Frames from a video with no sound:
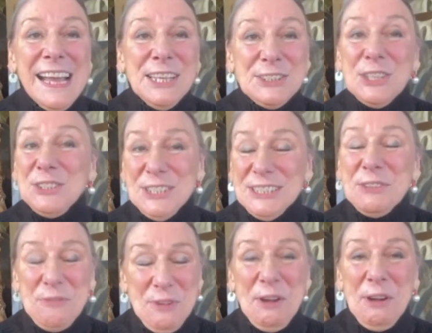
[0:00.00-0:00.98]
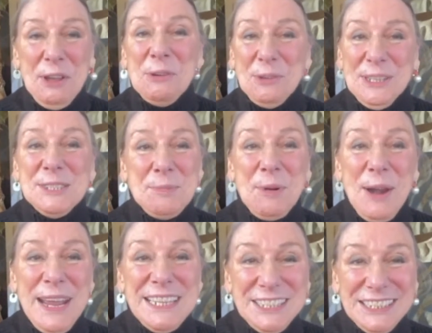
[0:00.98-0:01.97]
So she's a very good
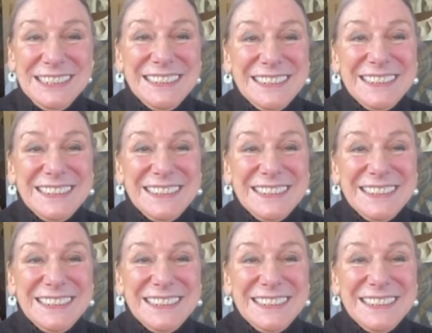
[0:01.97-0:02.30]
inspiration.